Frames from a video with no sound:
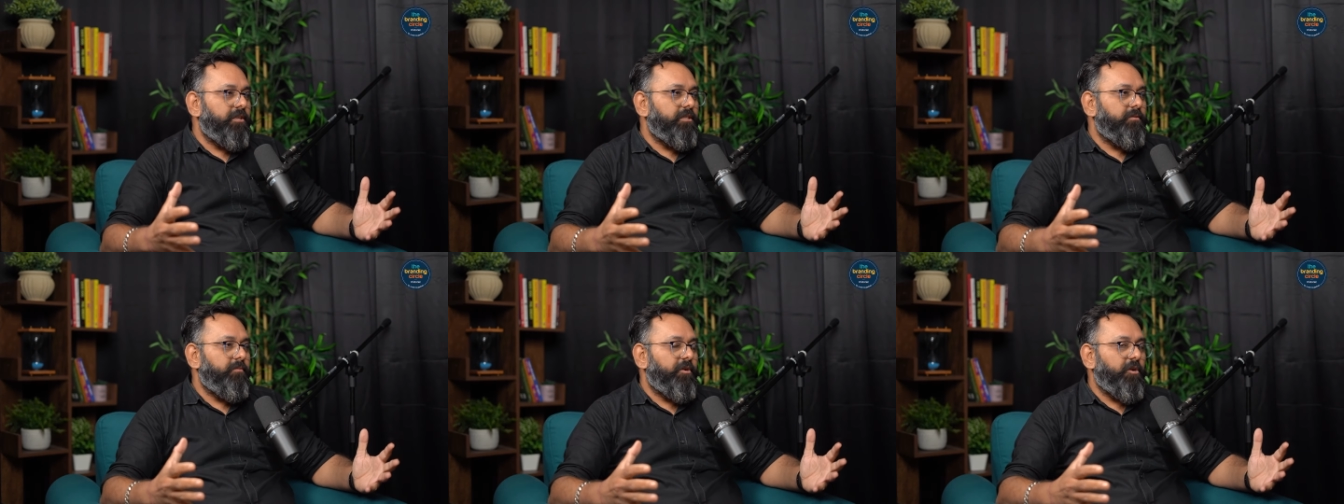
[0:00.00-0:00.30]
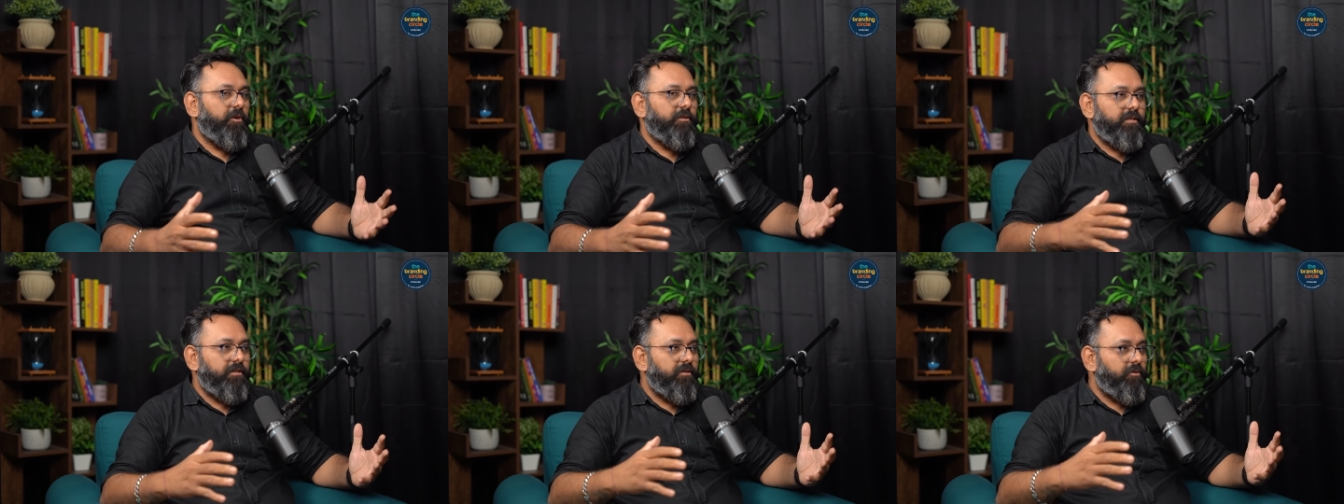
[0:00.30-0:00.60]

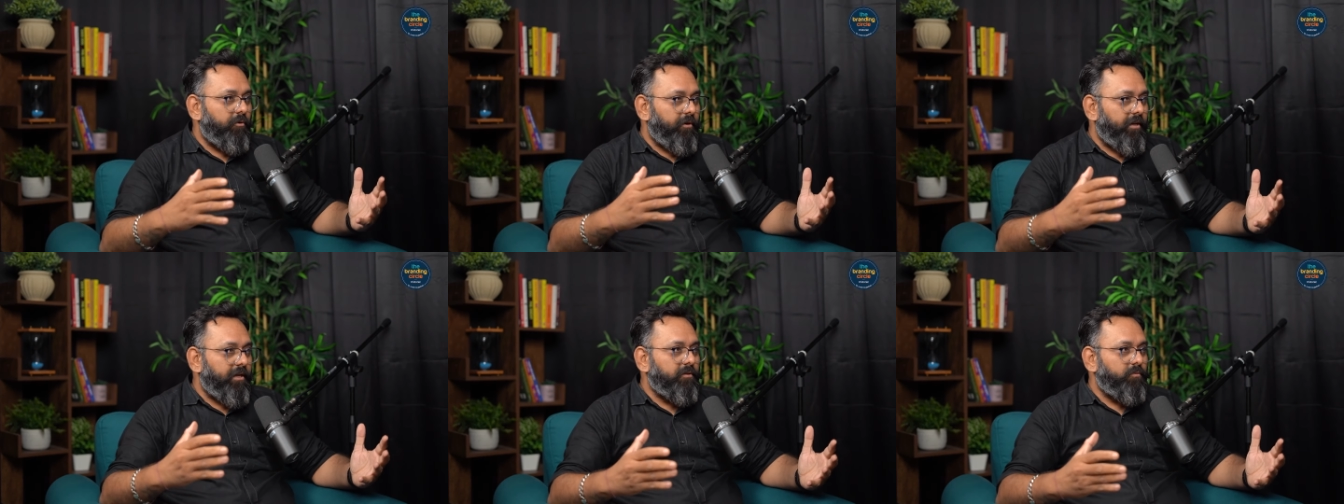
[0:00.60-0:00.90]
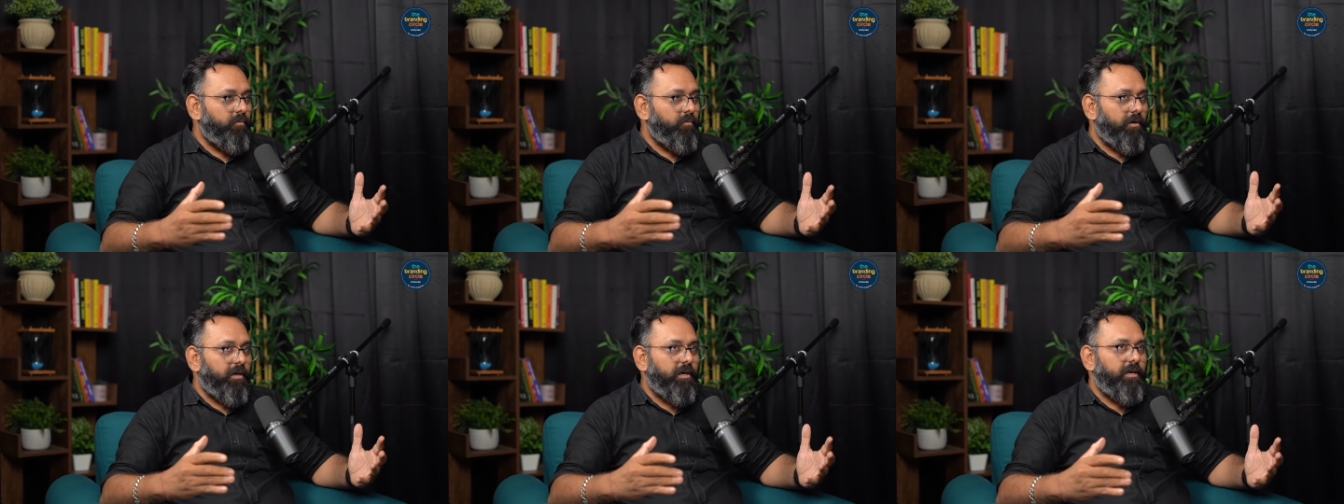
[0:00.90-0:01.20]
Because in today's
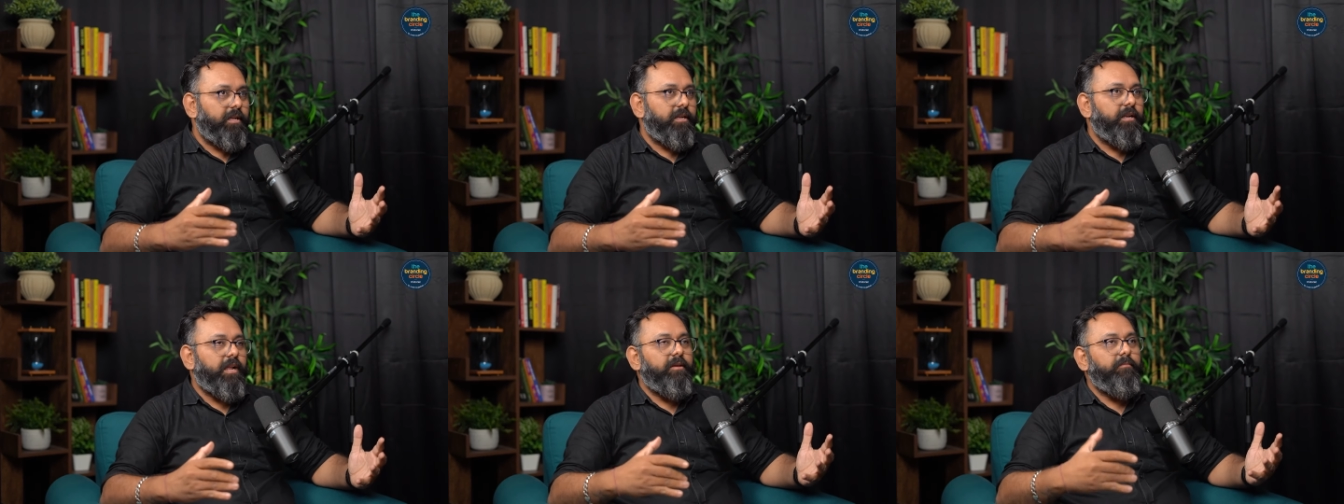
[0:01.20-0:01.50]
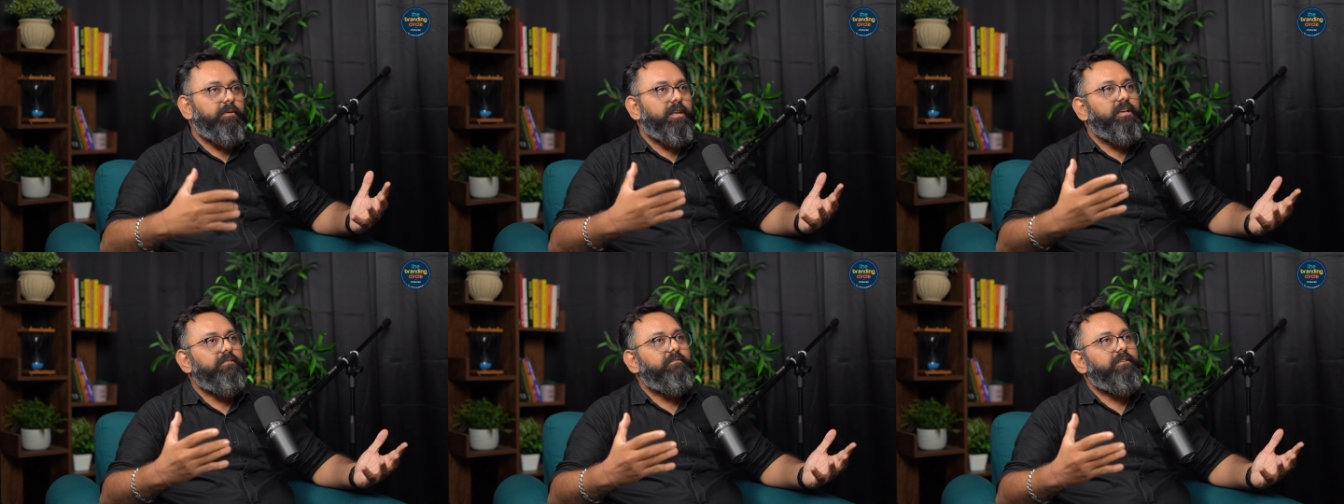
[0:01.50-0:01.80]
world, and I
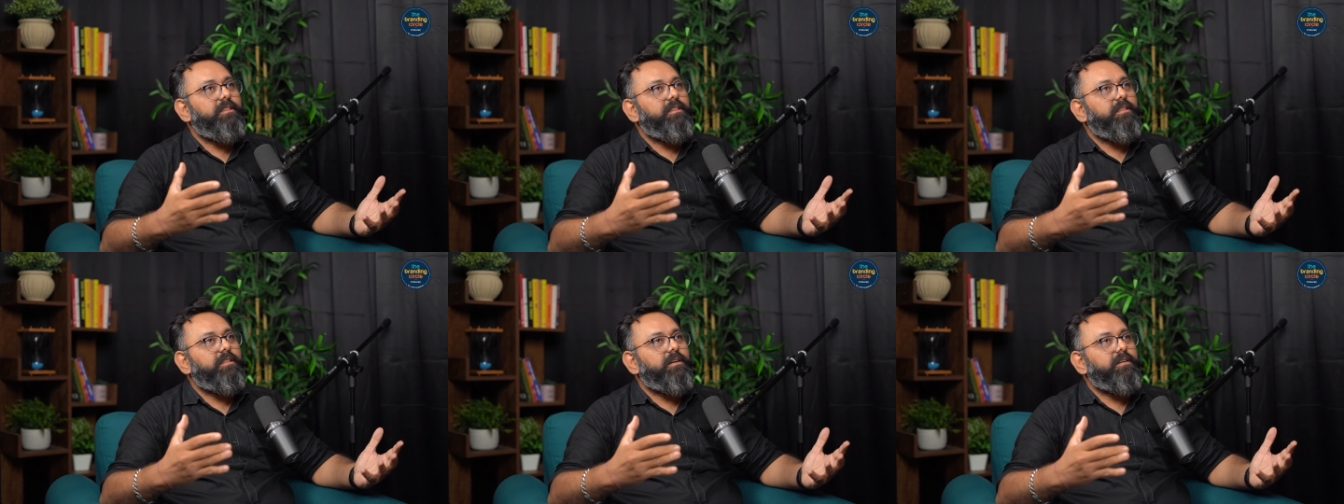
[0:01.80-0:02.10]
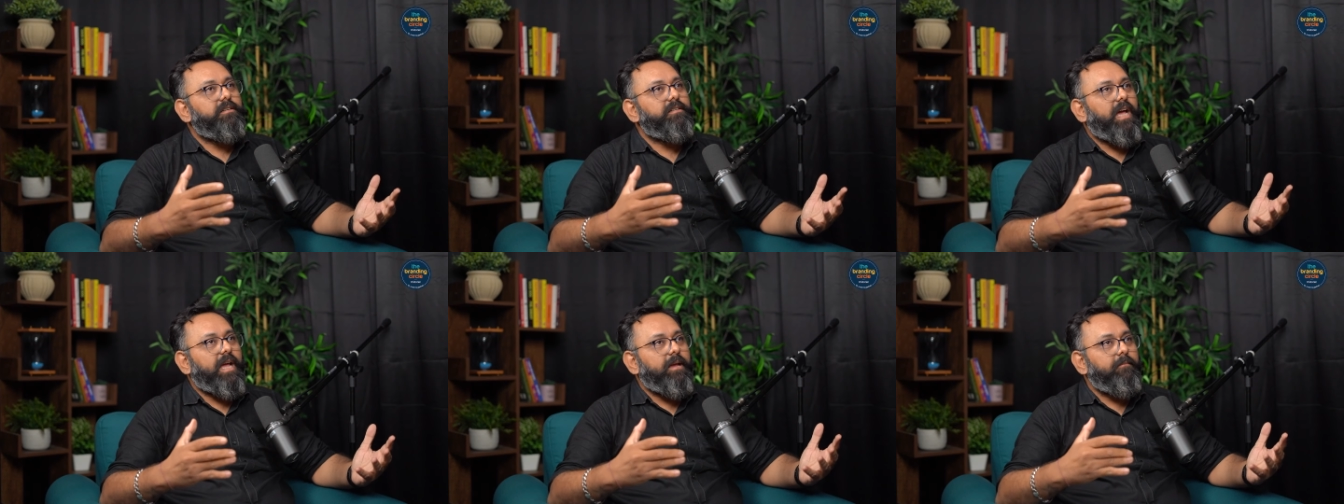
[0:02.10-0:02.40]
believe in the
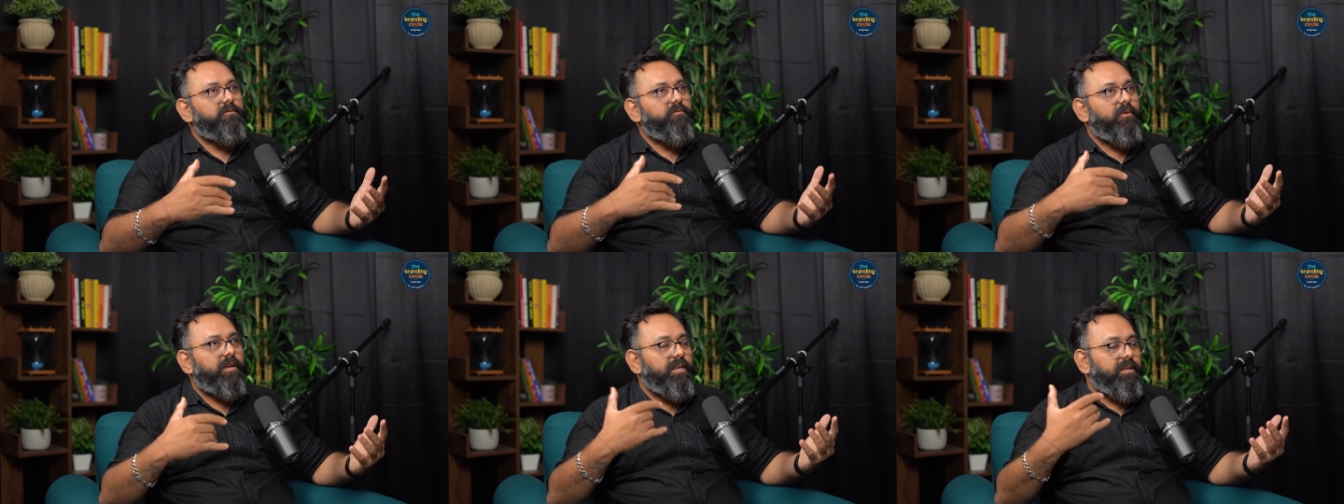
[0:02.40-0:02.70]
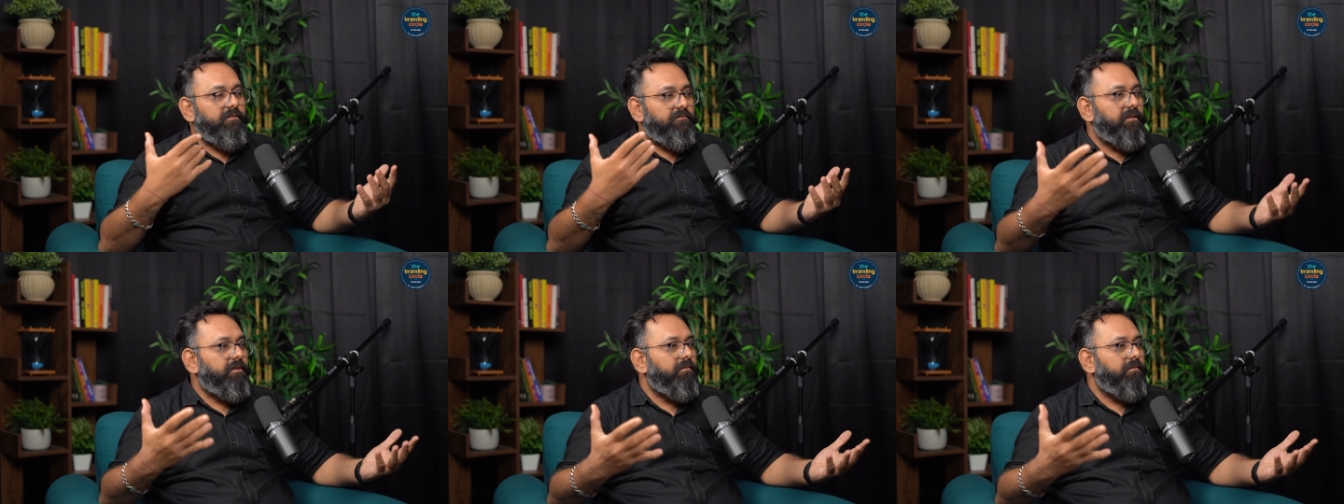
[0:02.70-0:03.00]
times when
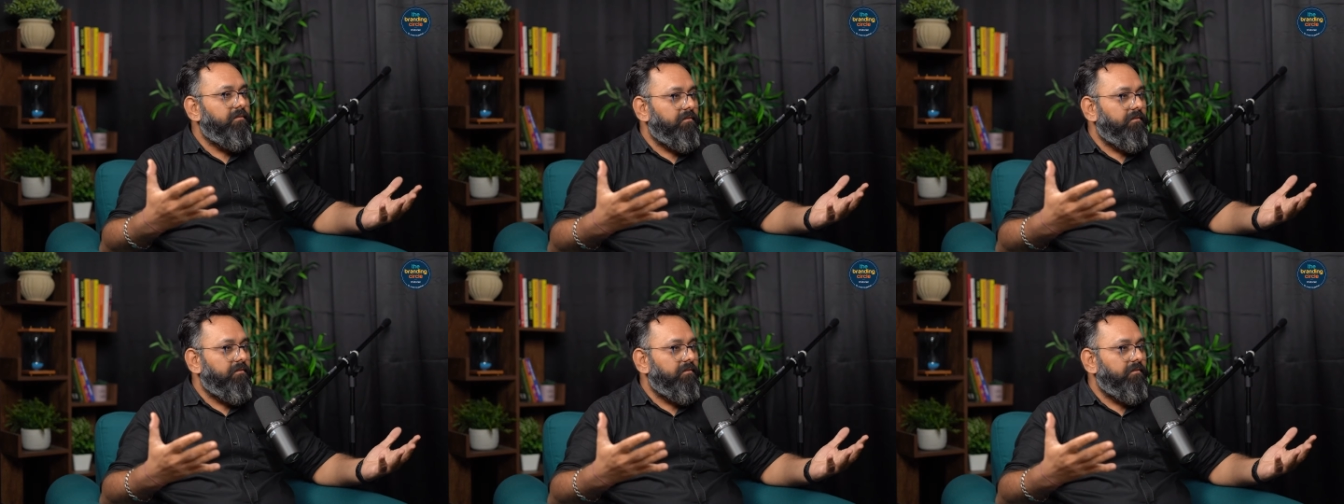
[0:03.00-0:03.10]
even